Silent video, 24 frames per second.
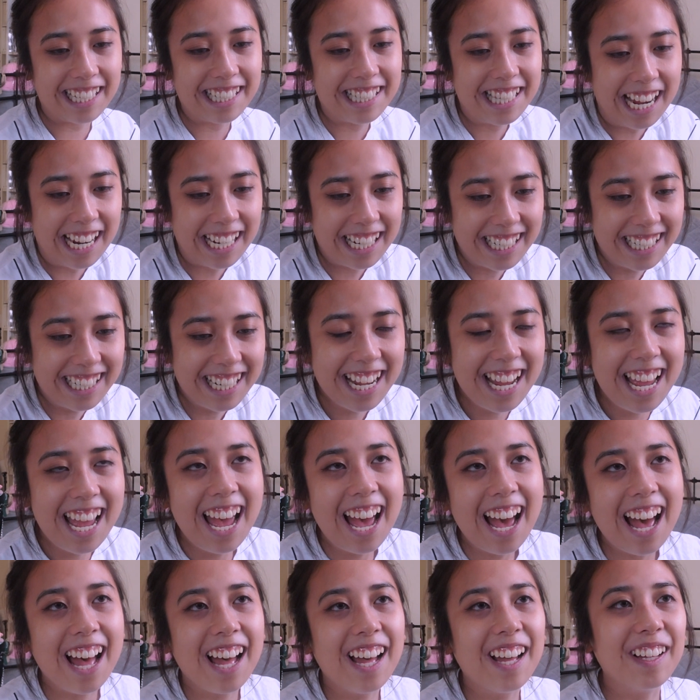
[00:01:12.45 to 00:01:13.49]
excited
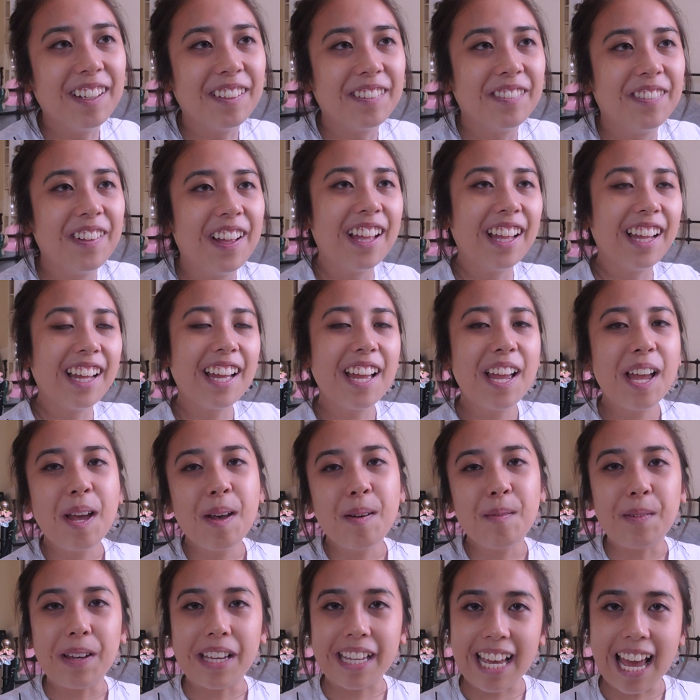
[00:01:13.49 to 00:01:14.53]
um
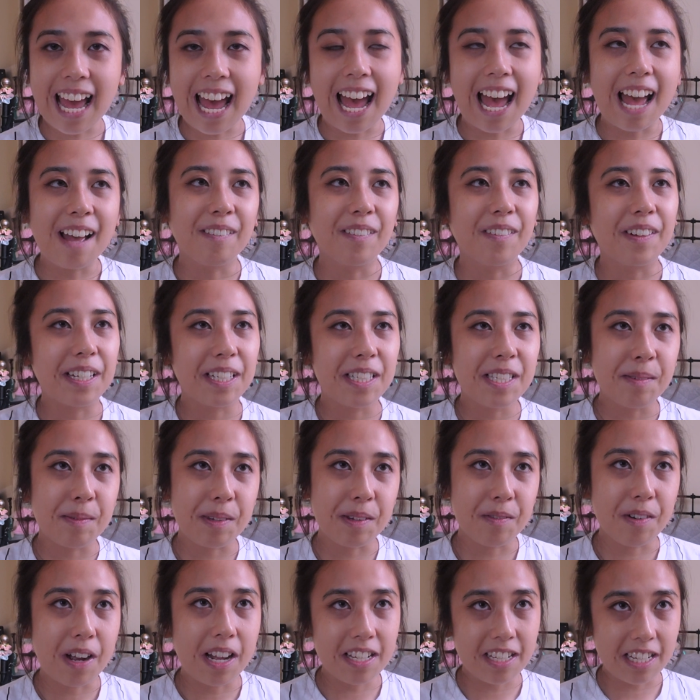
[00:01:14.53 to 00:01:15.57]
but yeah I'm going to
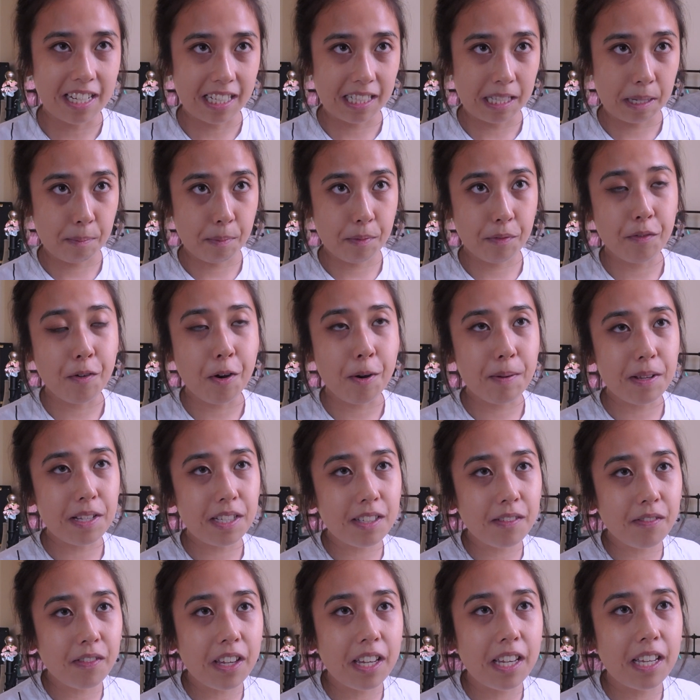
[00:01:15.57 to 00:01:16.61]
be watching the
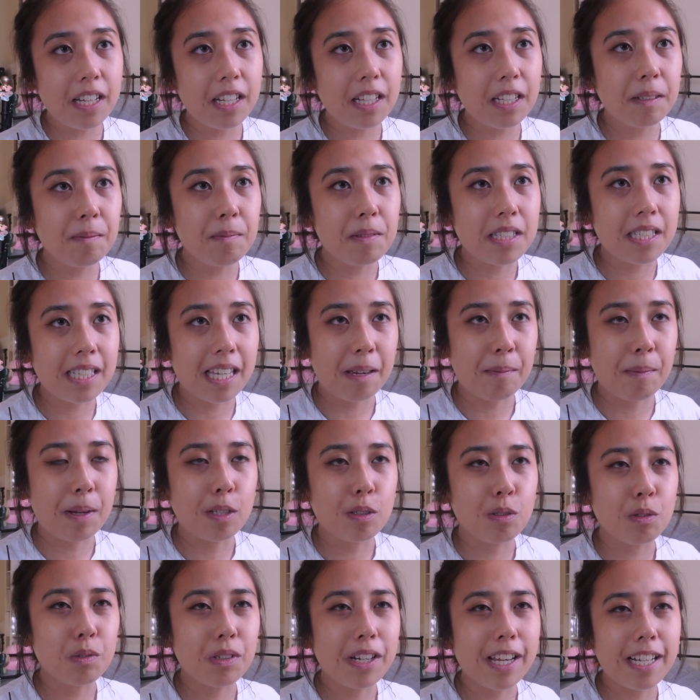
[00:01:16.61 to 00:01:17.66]
performance film this came out
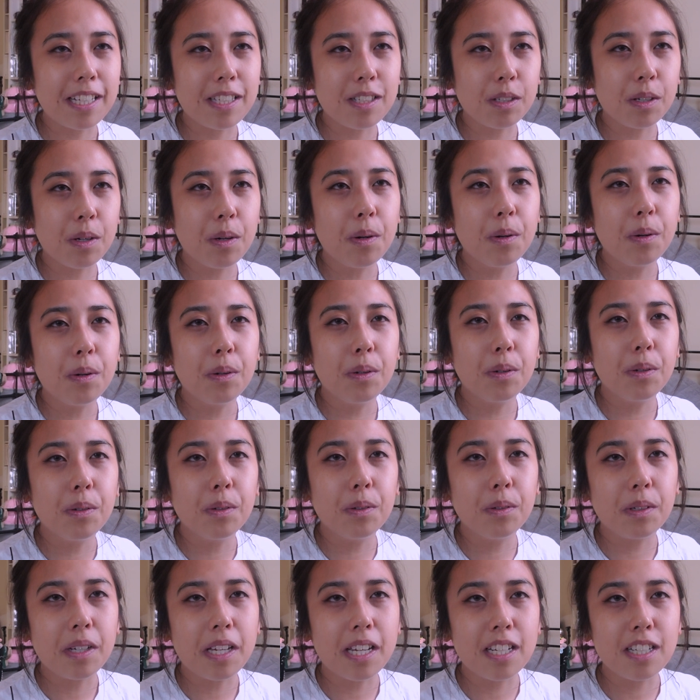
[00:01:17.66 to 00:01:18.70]
two days
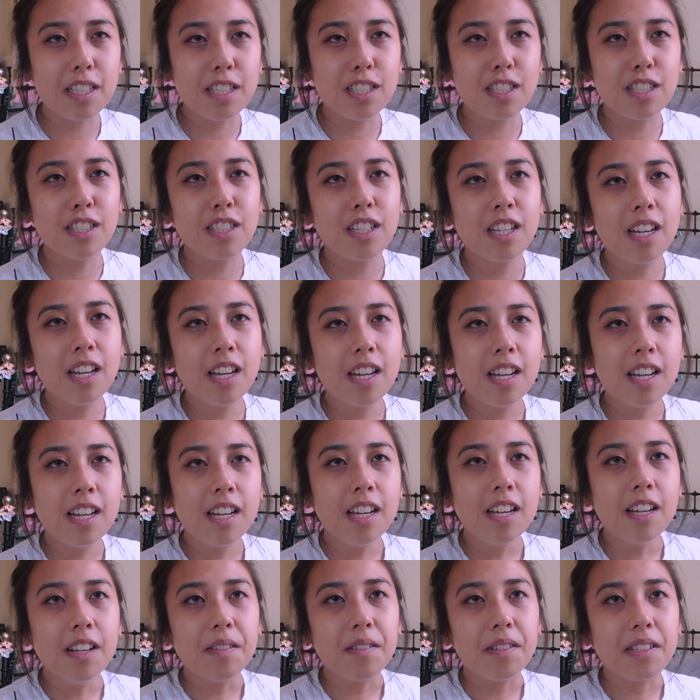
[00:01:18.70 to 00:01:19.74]
ago ish
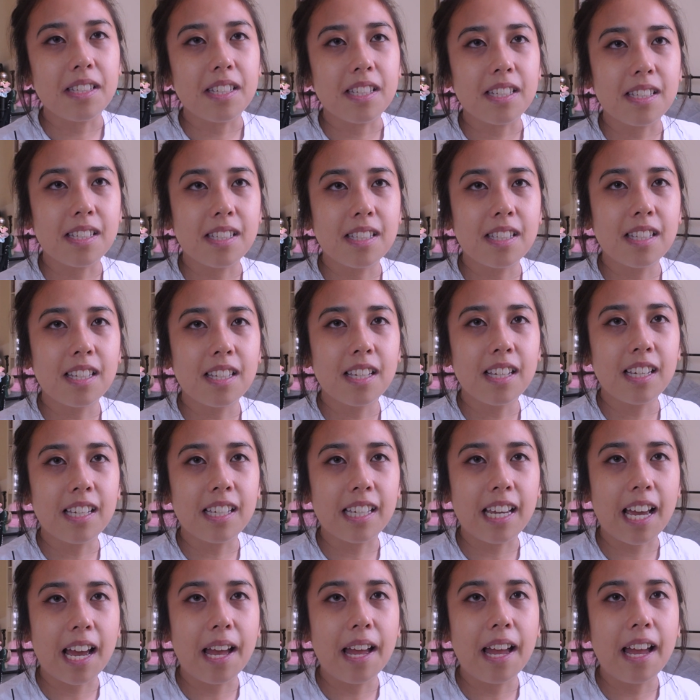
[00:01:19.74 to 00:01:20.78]
what is this
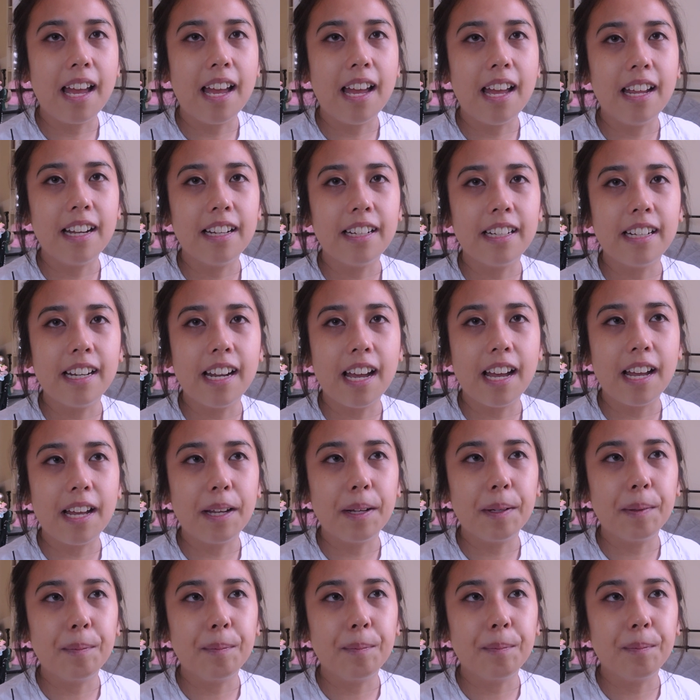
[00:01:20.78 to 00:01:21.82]
yeah and
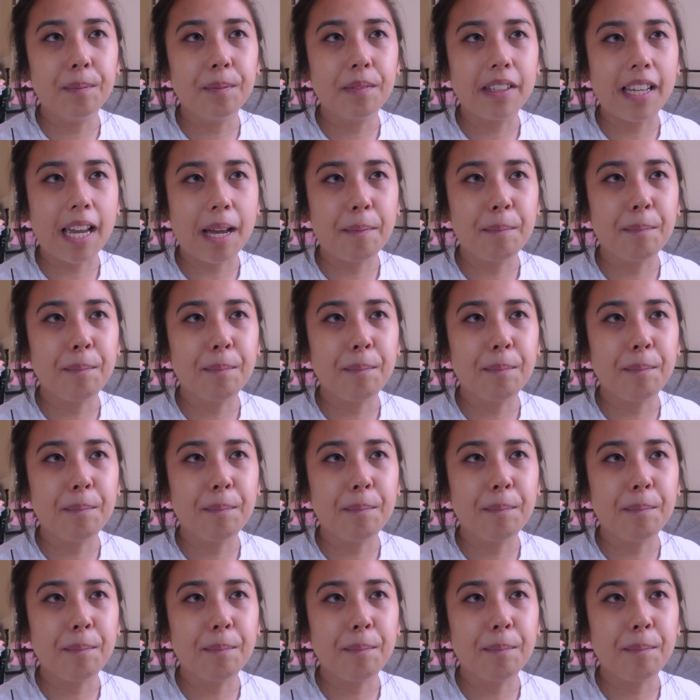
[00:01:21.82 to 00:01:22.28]
um yeah